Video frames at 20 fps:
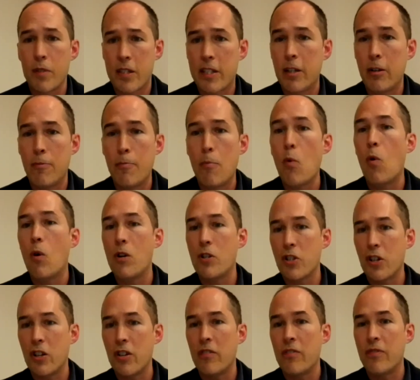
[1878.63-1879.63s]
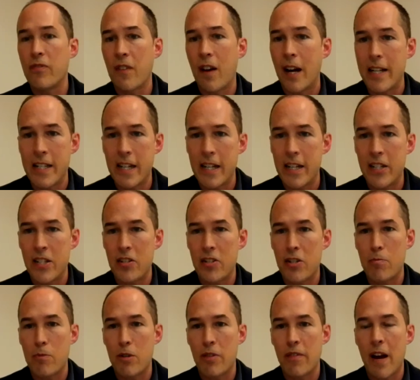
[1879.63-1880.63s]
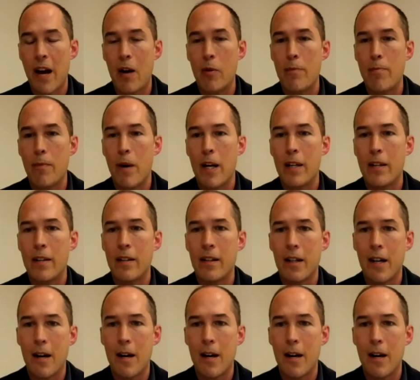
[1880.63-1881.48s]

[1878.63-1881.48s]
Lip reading: still more sort of ideas in terms of how we might